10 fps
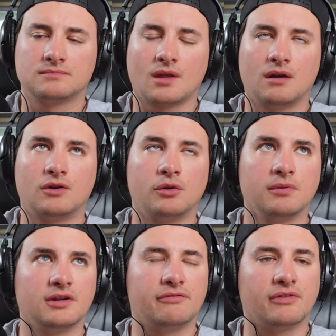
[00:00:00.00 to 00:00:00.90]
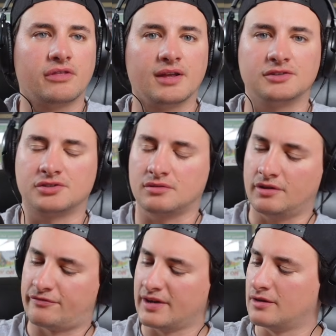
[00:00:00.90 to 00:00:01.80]
A couple of different things. Your
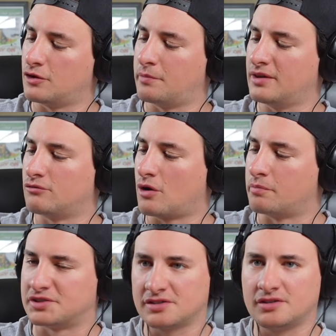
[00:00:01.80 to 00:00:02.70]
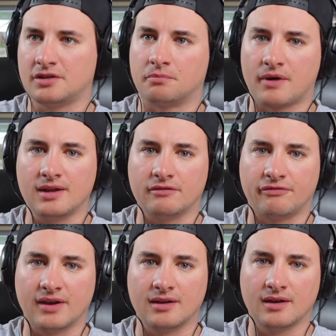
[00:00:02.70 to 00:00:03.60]
finger could be in the wrong position. You could break your
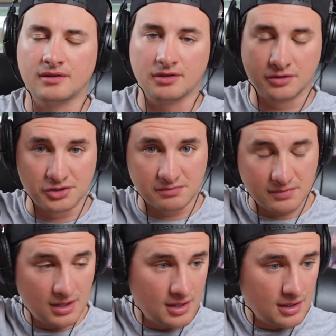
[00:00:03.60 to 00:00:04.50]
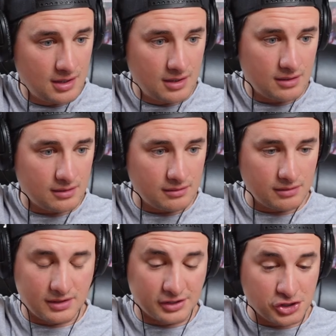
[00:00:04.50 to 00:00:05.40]
finger. You could
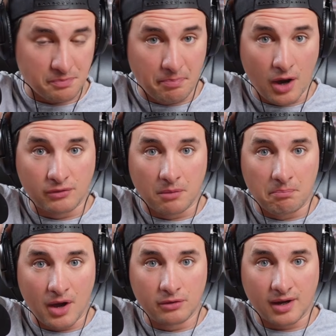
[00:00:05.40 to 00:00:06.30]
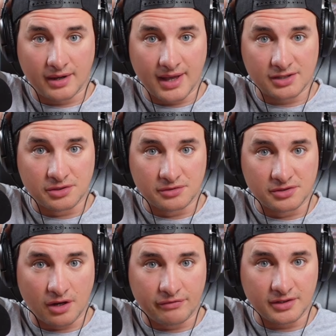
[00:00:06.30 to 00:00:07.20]
there's just bone on bone, I guess, so it
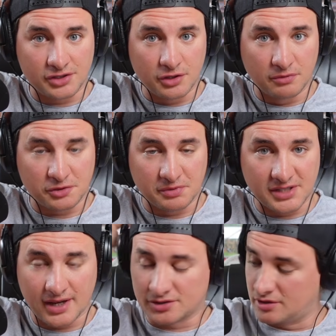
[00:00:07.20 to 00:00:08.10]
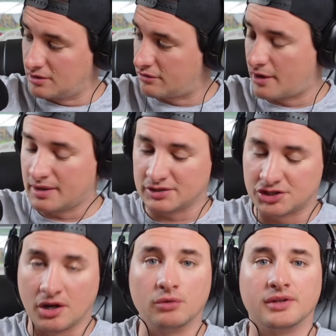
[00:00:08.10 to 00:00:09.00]
doesn't offer you too much protection. You could throw out your
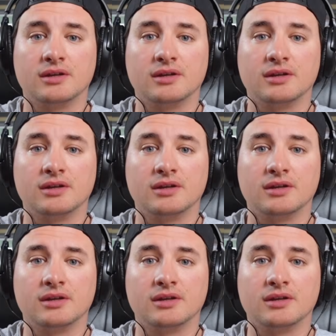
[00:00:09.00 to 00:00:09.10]
shoulder.